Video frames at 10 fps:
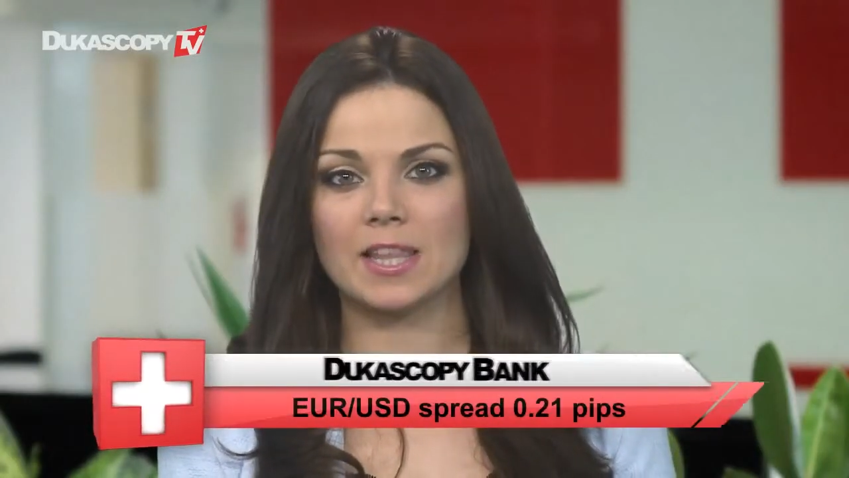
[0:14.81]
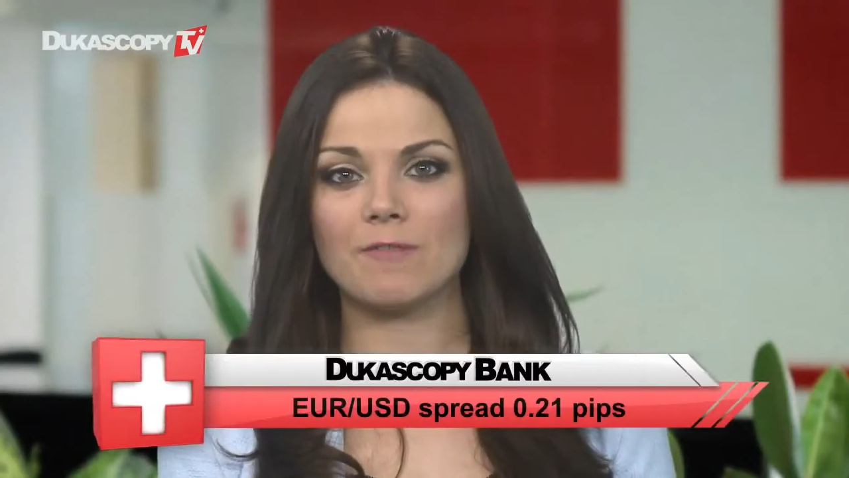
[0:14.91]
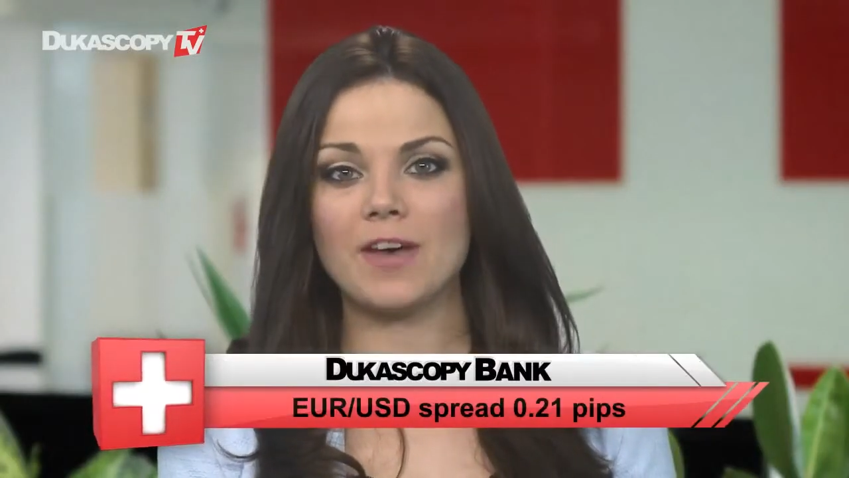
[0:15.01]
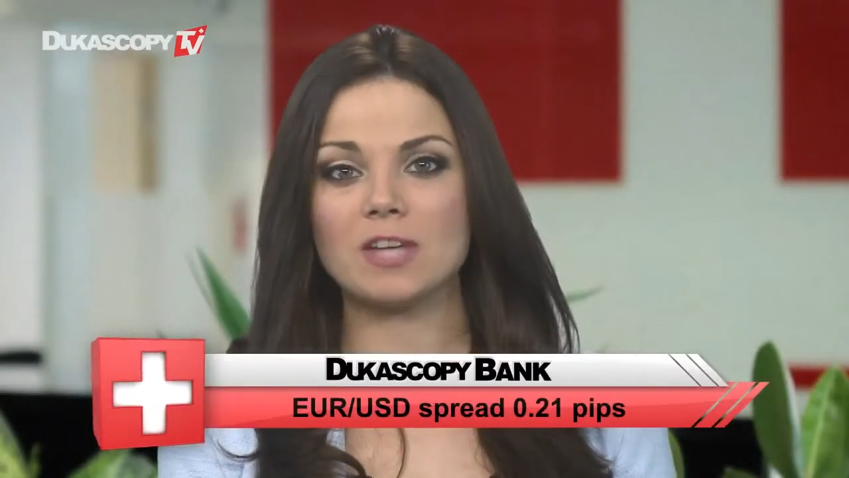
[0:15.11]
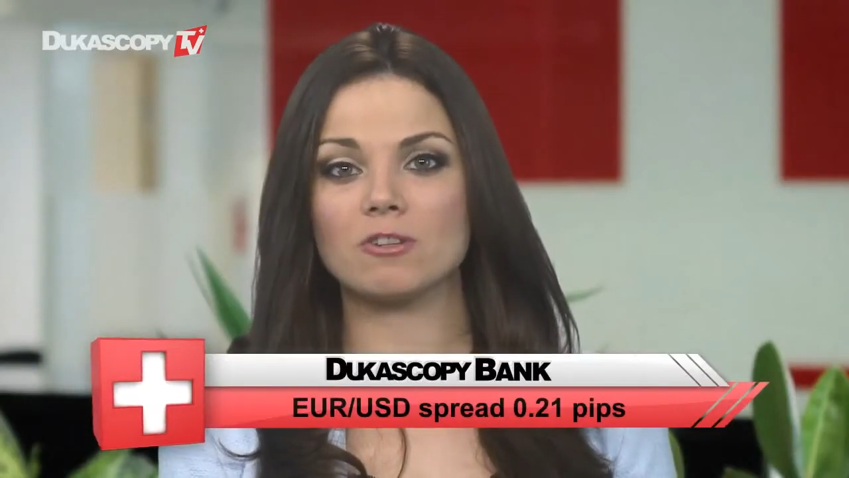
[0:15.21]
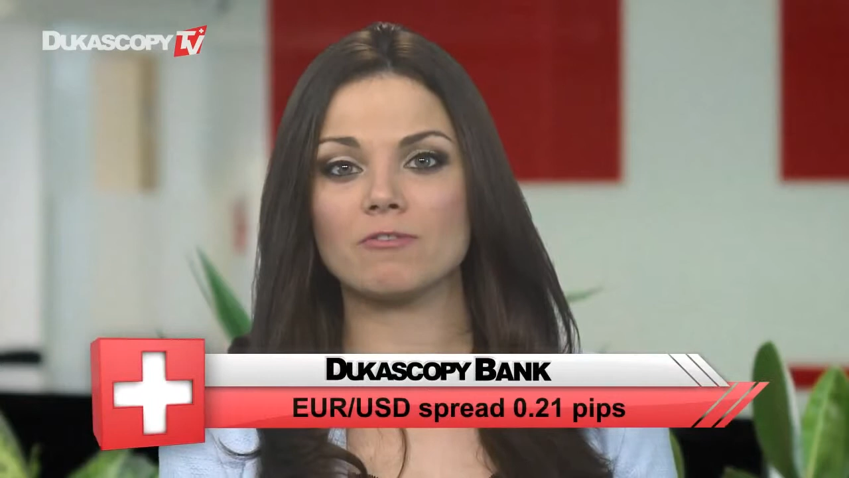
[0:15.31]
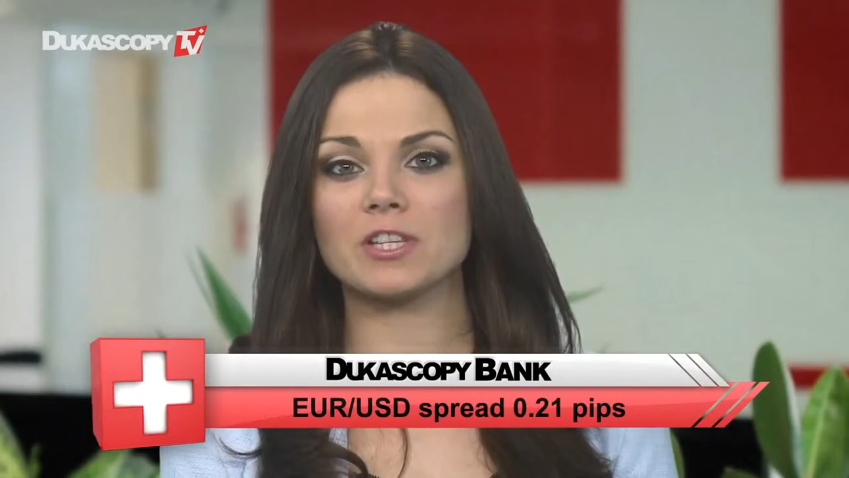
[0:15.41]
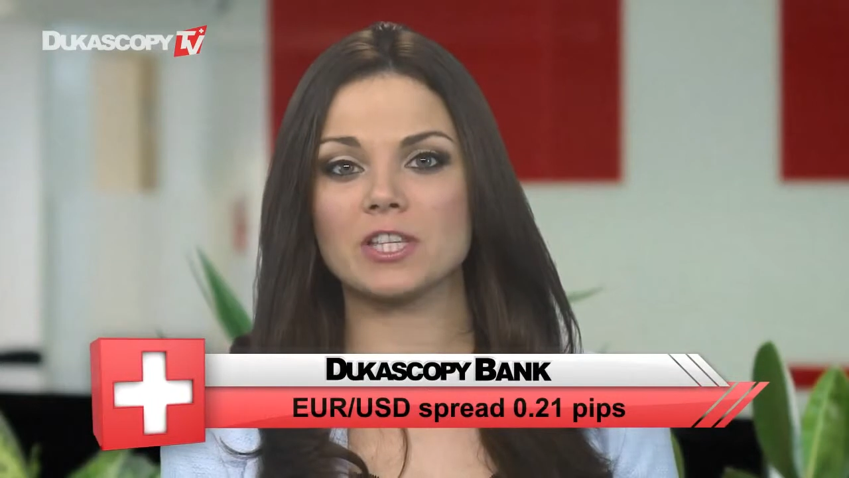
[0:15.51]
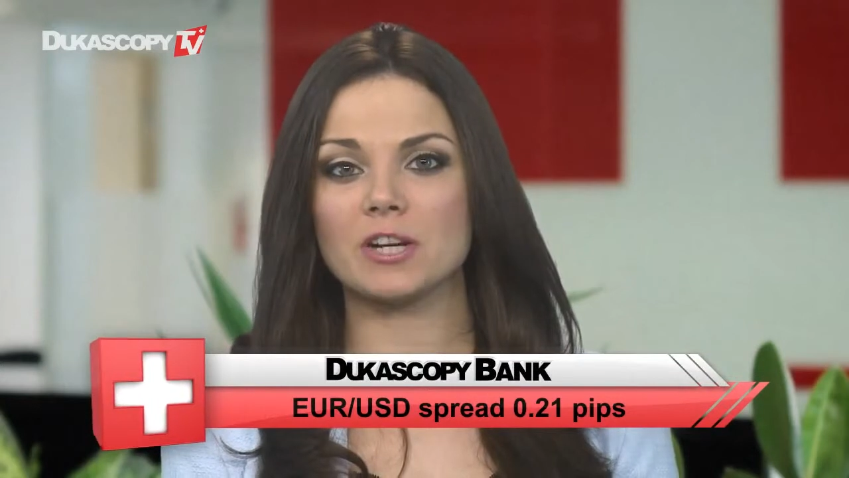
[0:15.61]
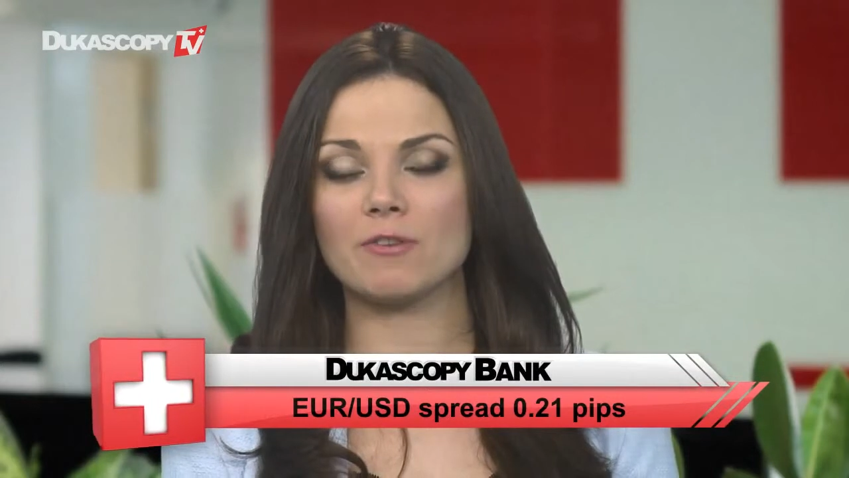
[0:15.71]
The Federal
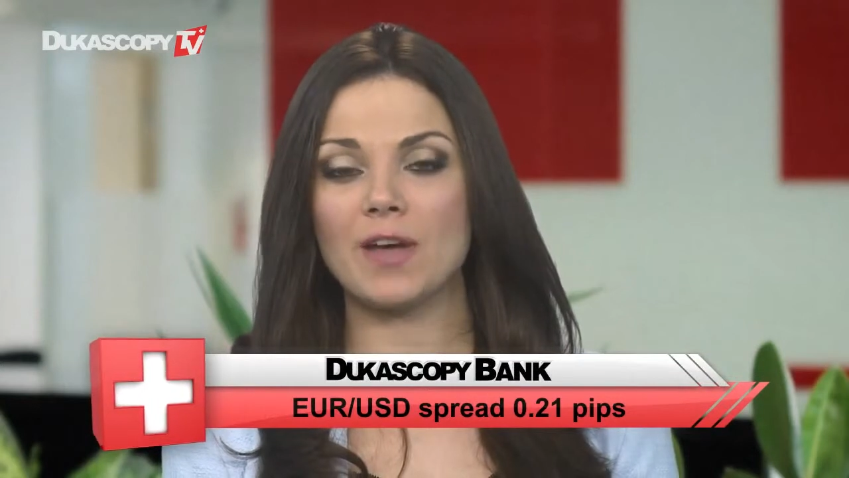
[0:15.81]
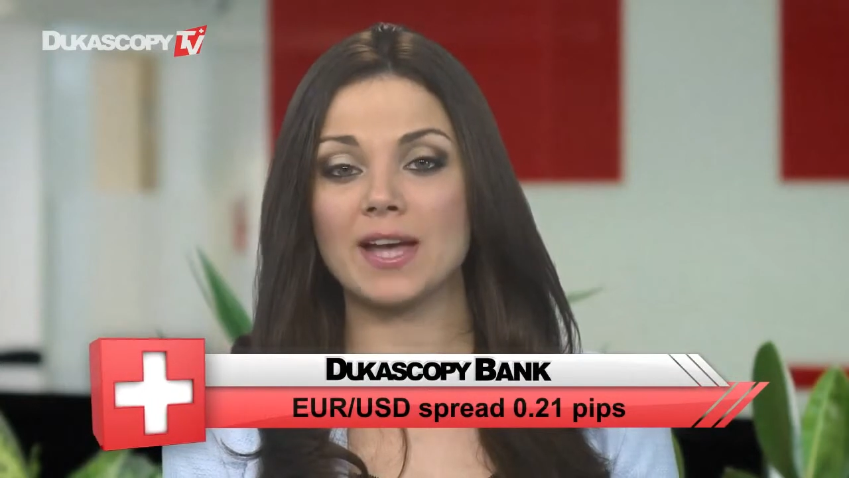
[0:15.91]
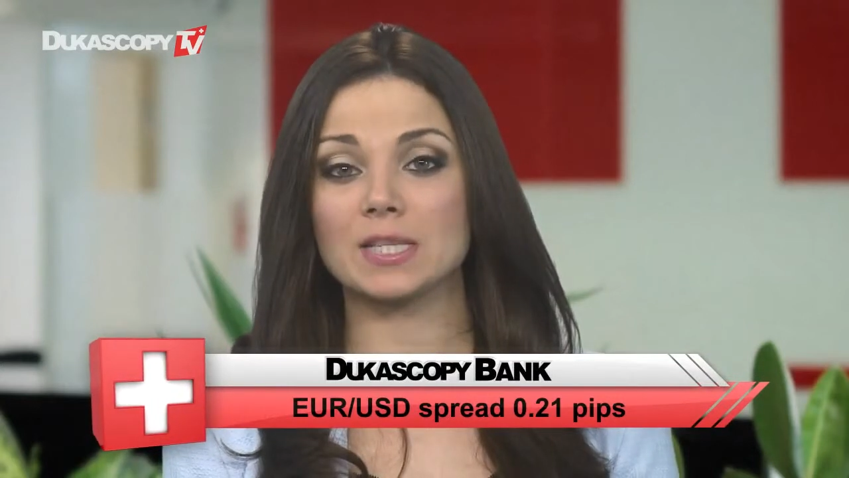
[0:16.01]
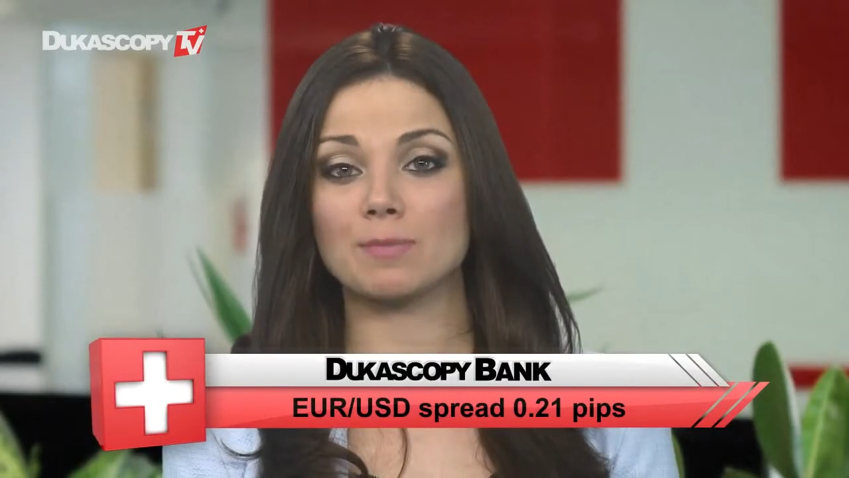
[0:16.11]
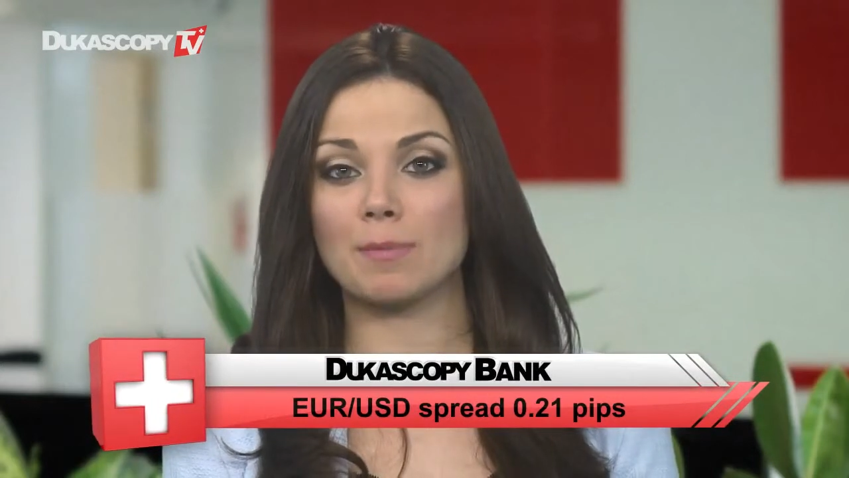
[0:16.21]
Reserve has